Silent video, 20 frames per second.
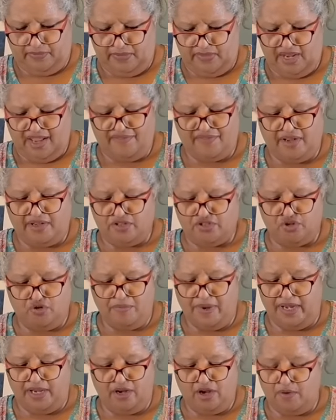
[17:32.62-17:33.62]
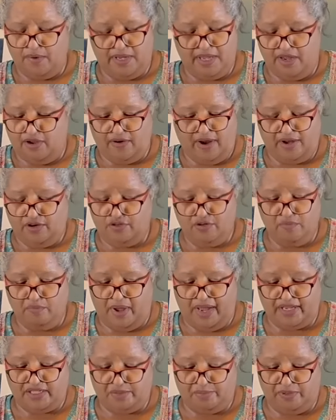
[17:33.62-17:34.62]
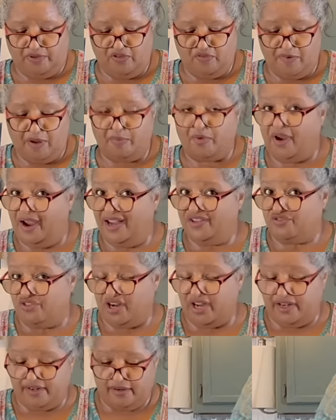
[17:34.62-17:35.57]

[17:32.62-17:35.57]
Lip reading: I've got so many going here, I couldn't possibly remember. I tried.